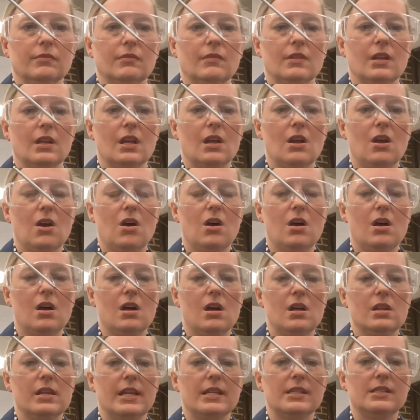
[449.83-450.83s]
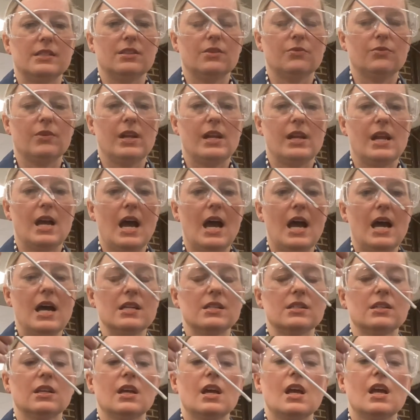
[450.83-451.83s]
Get it all nice and red
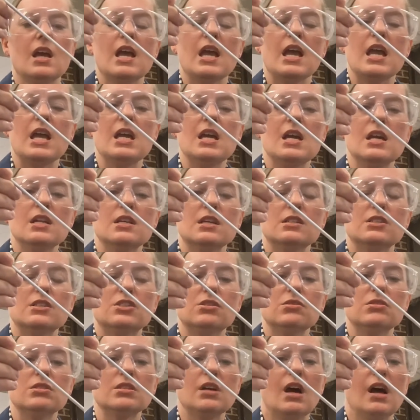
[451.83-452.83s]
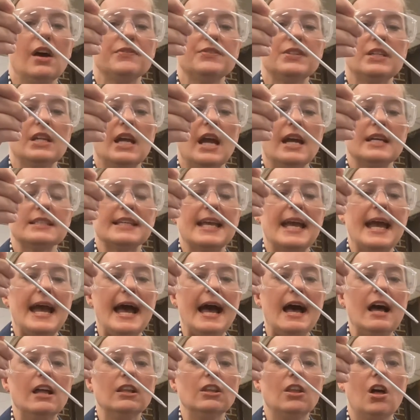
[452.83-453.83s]
hot. And students often ask,
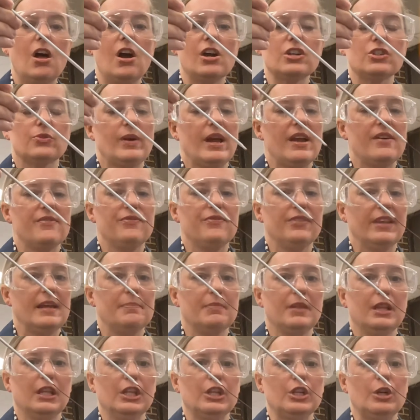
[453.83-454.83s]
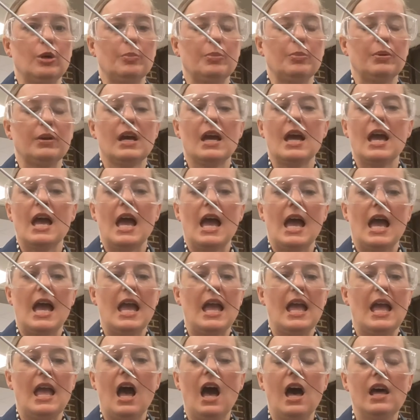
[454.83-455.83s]
how long do I flame the loop?
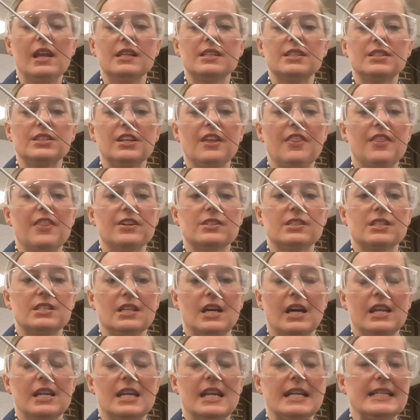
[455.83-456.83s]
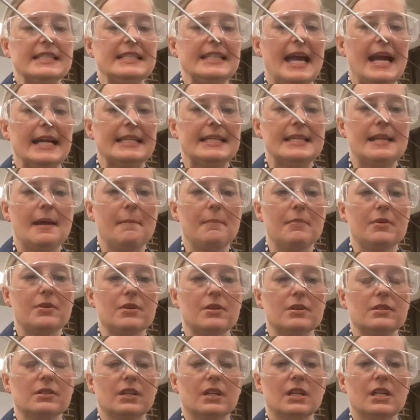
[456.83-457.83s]
Honestly, there's not an exact number.
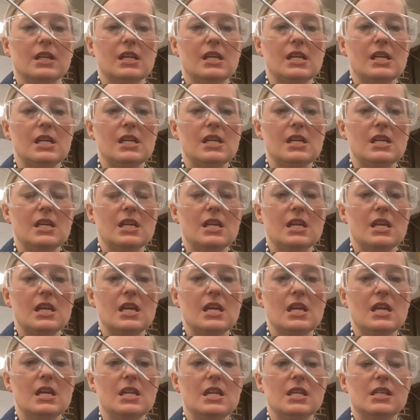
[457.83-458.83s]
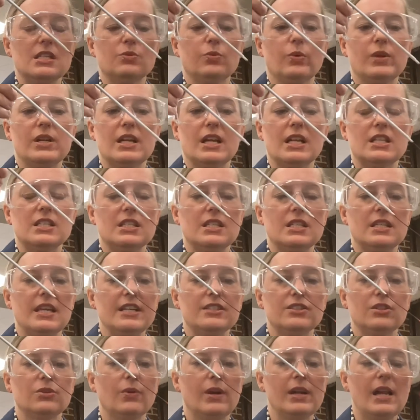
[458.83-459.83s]
It is when it gets
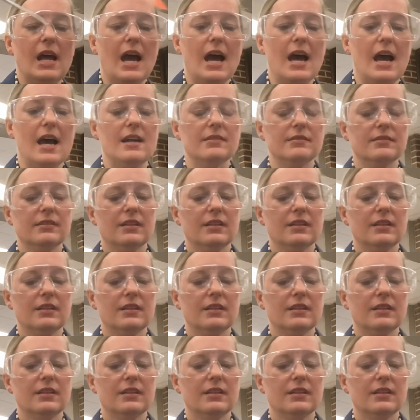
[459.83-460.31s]
nice and red hot,